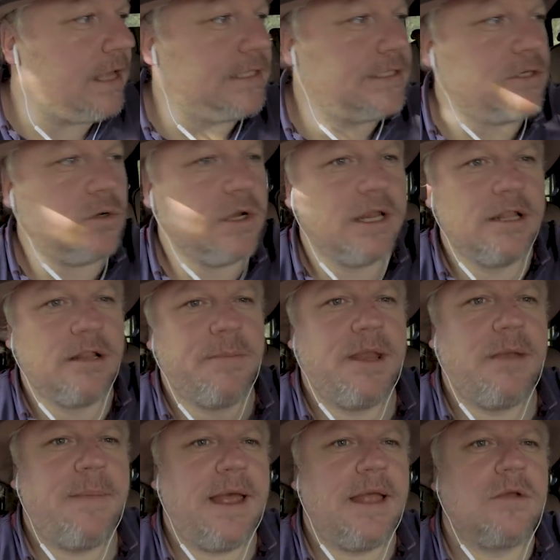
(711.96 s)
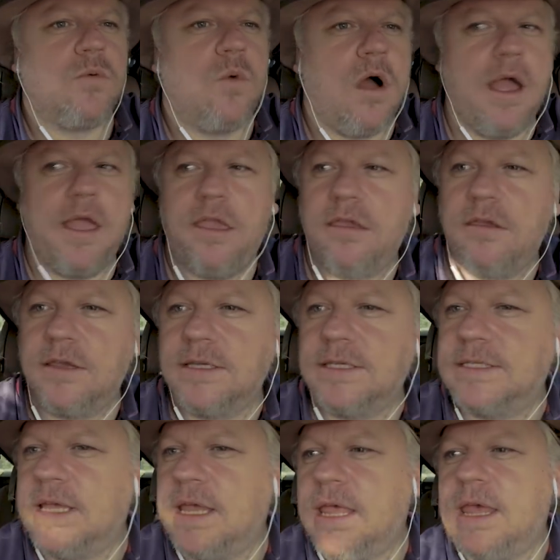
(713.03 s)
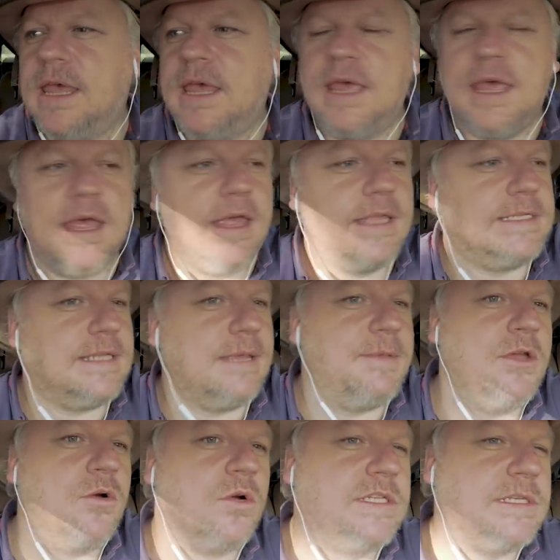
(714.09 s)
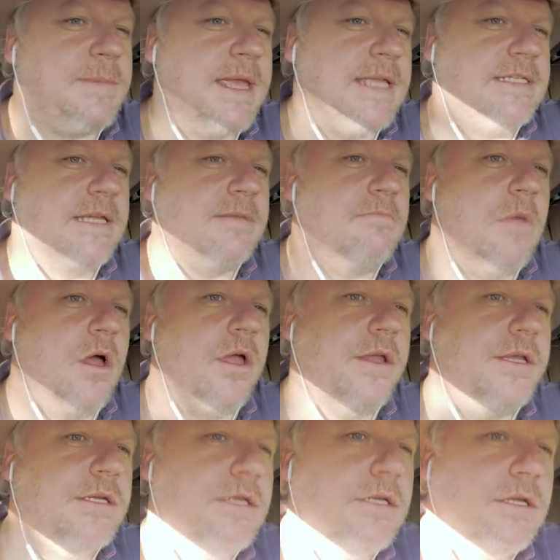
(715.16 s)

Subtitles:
talk a little bit about why I use a semi-automated mode.